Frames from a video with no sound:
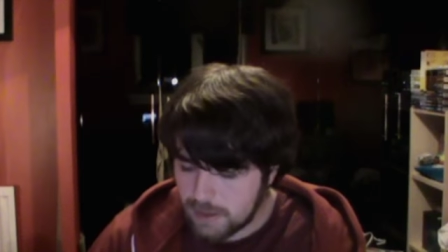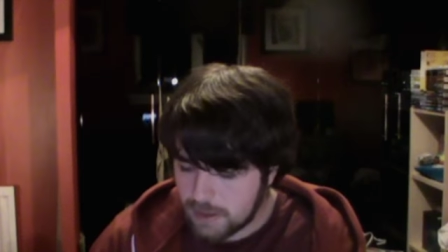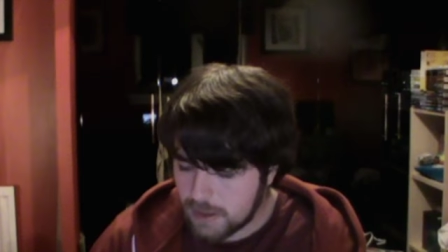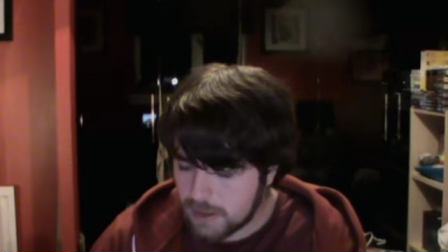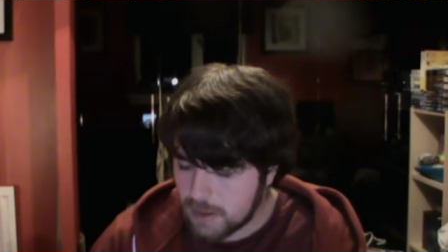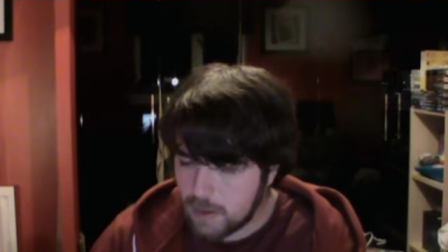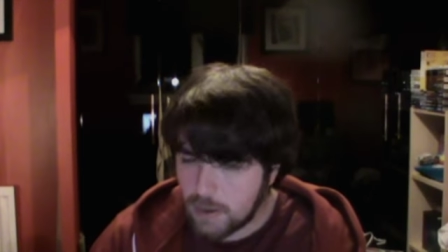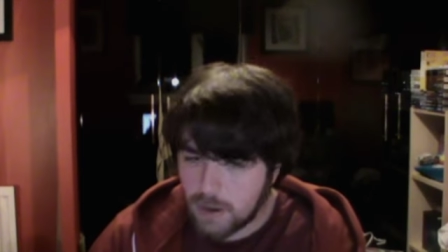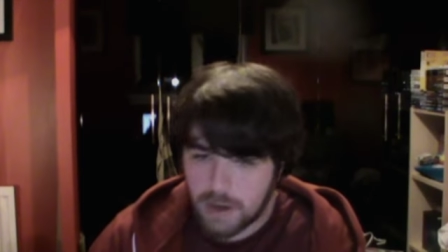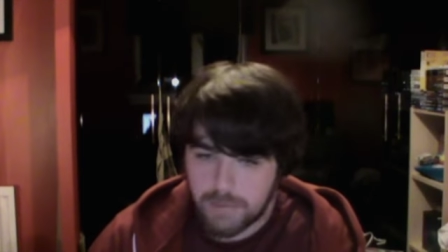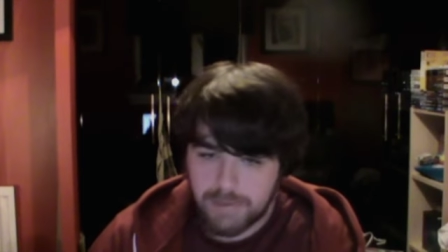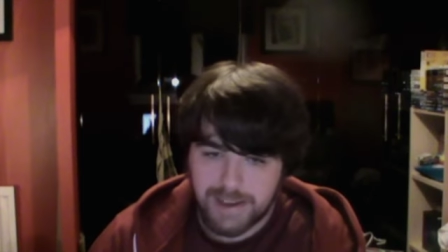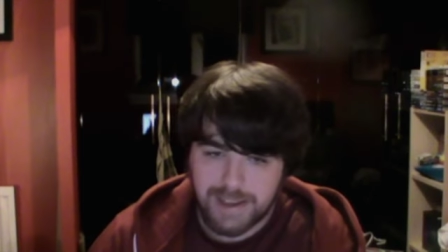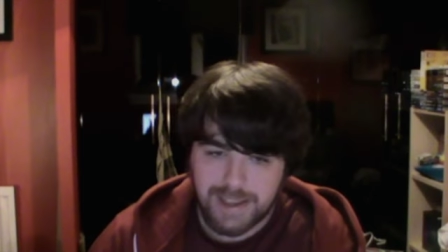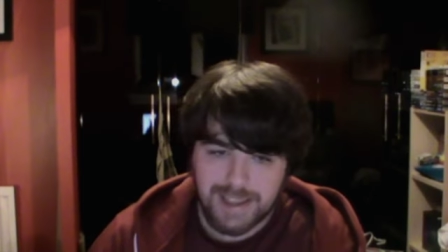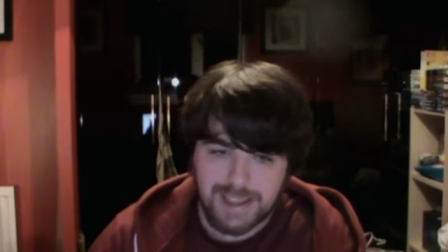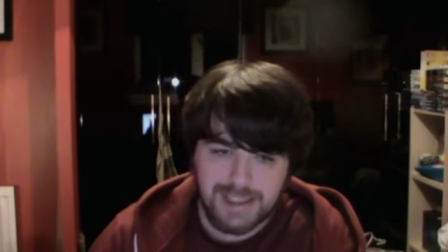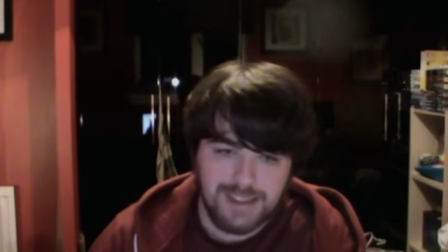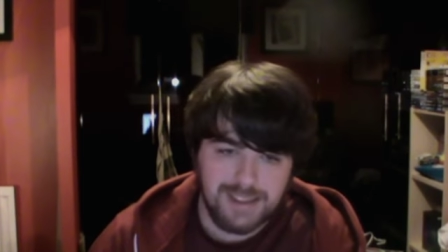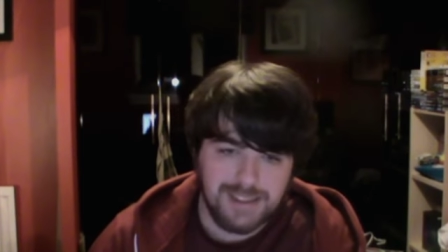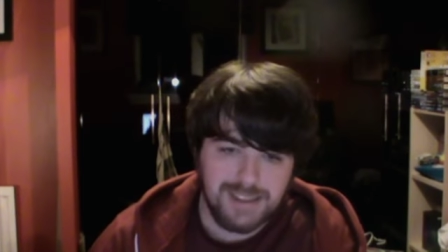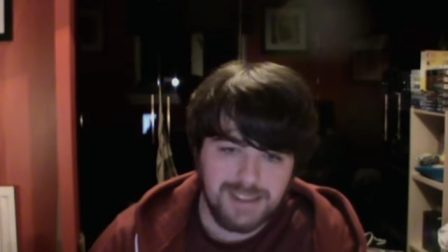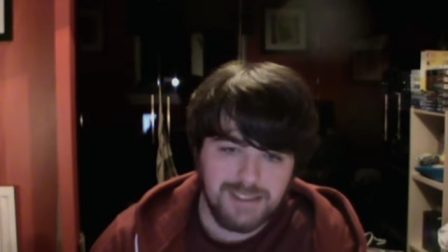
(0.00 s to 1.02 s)
or comic
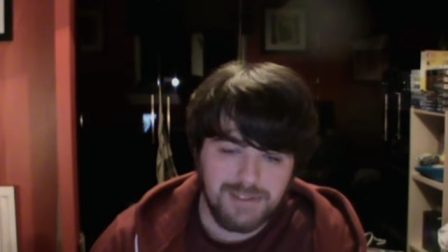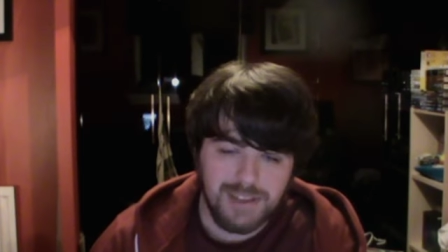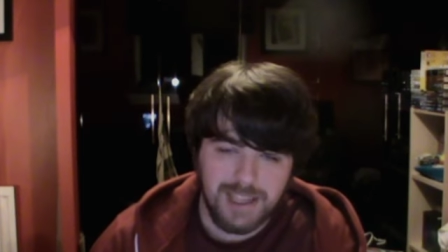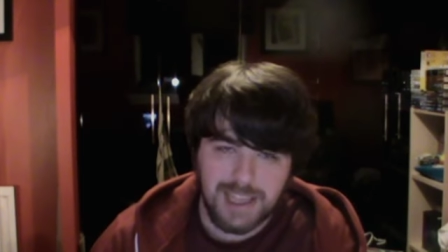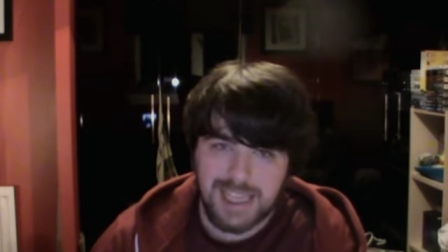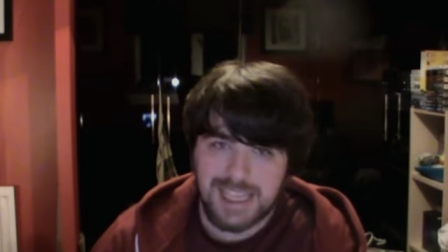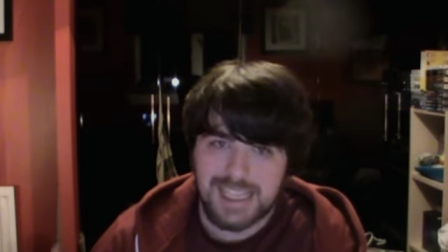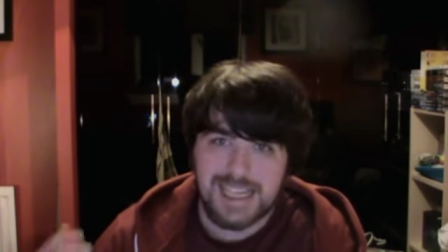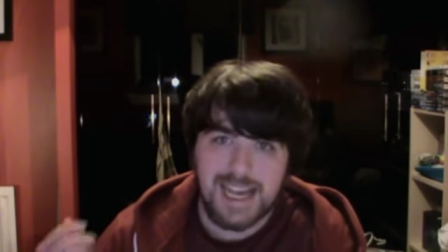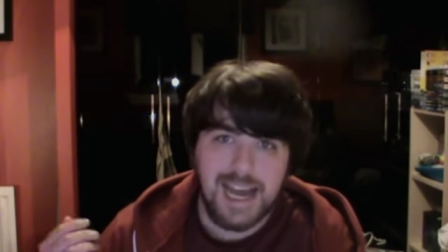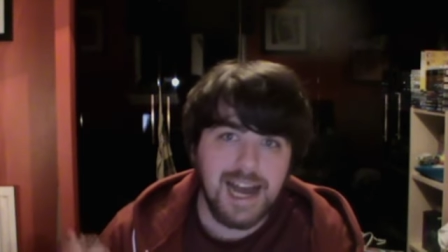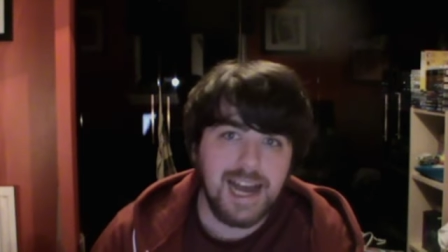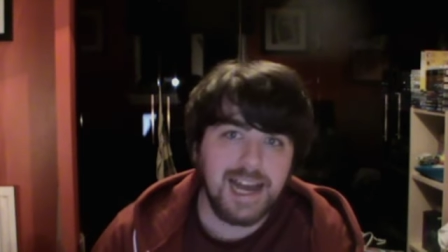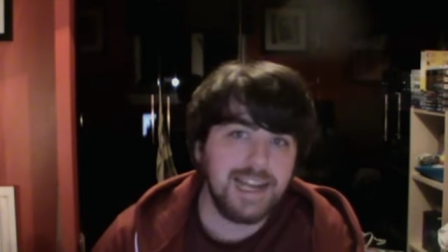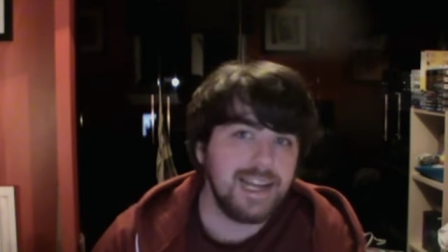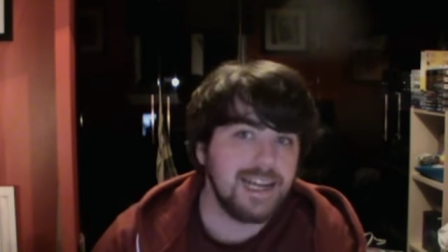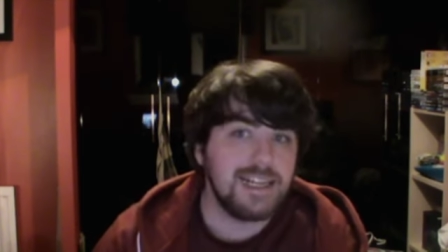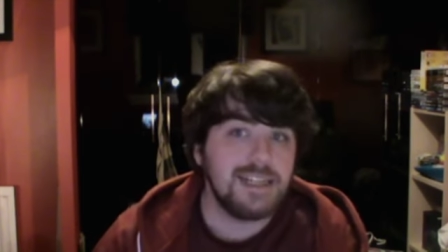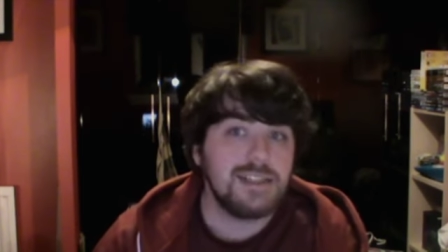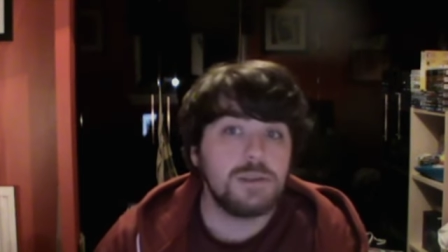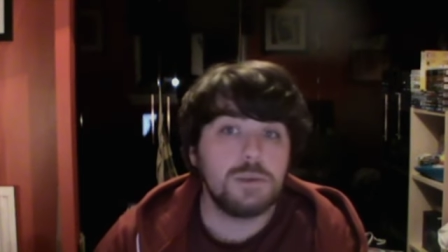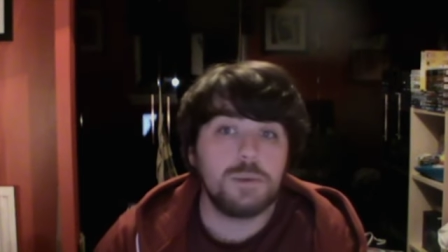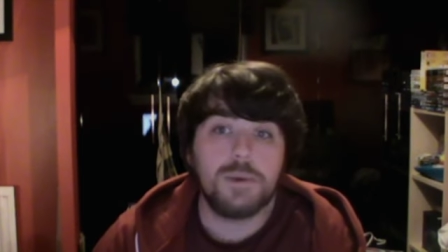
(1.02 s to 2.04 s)
that doesn't really tie
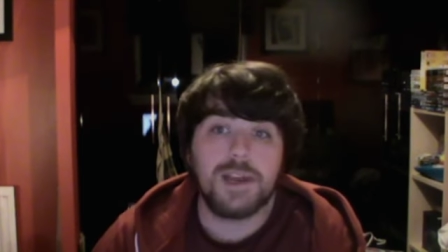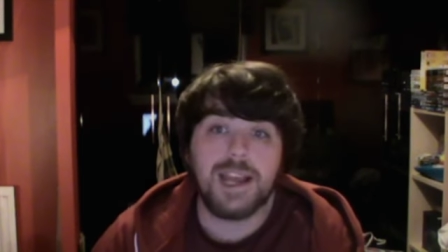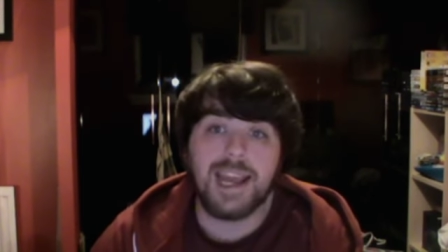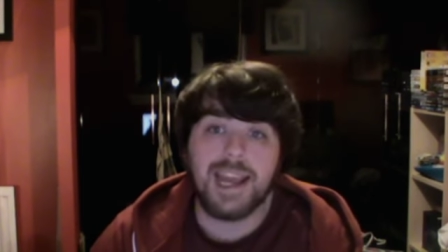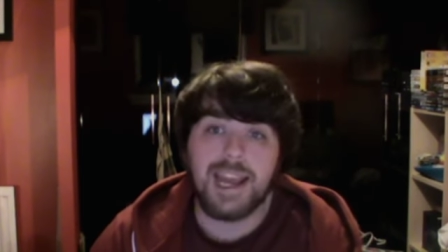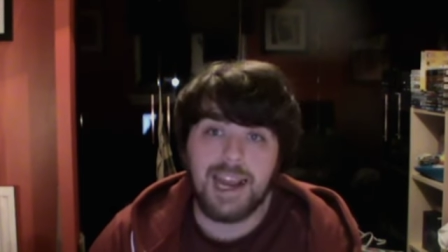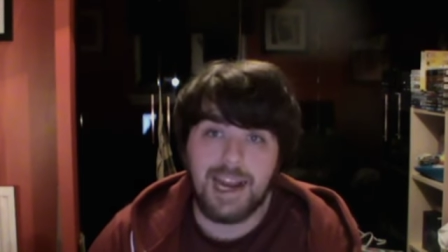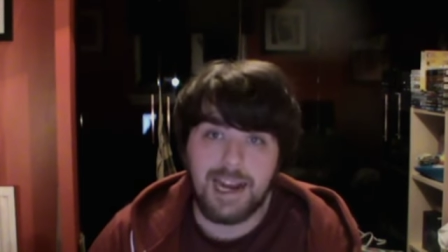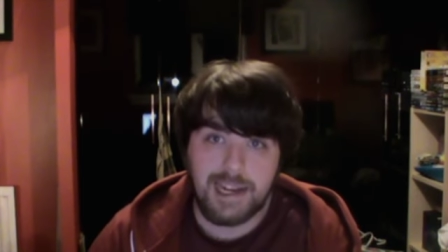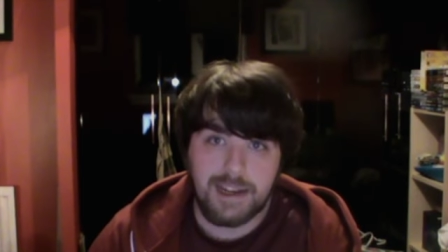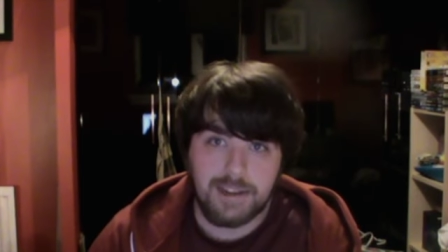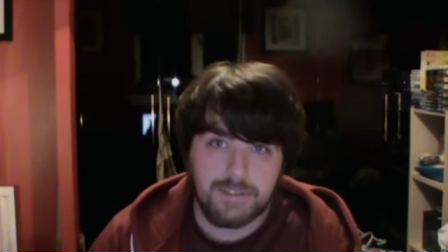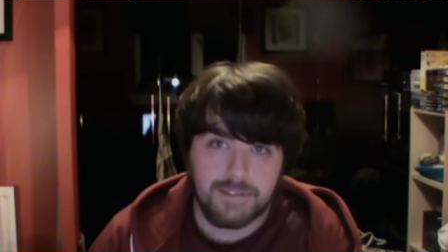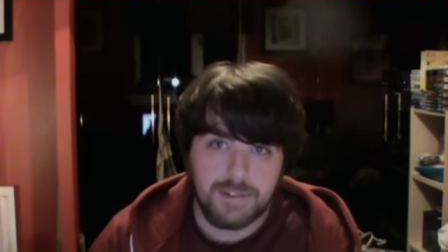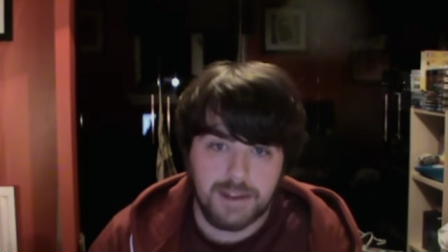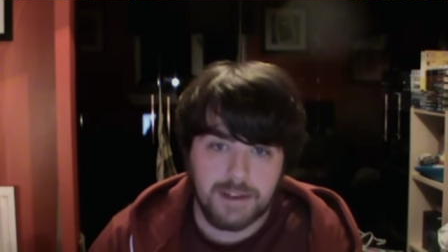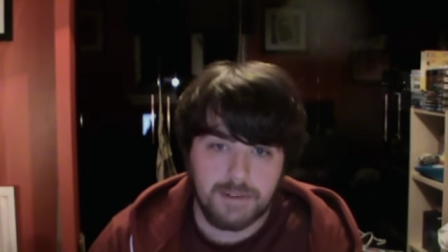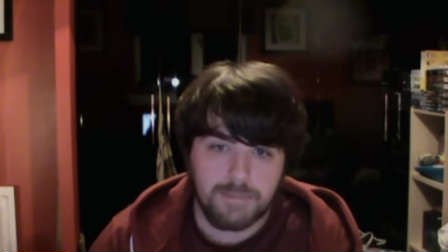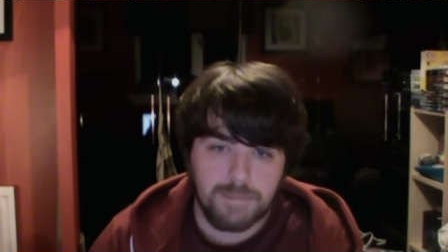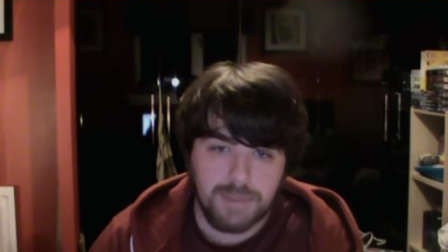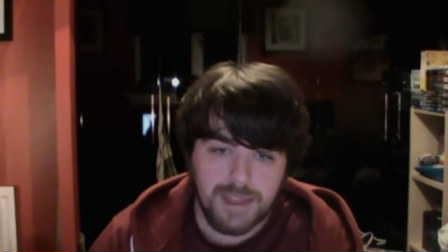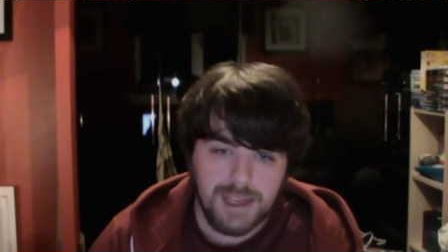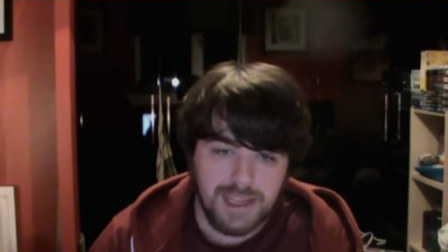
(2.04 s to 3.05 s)
into
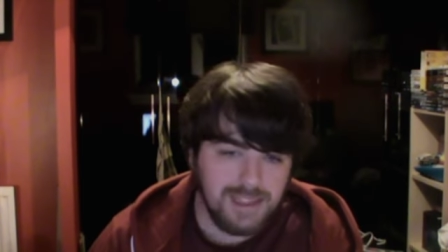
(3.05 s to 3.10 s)
anything.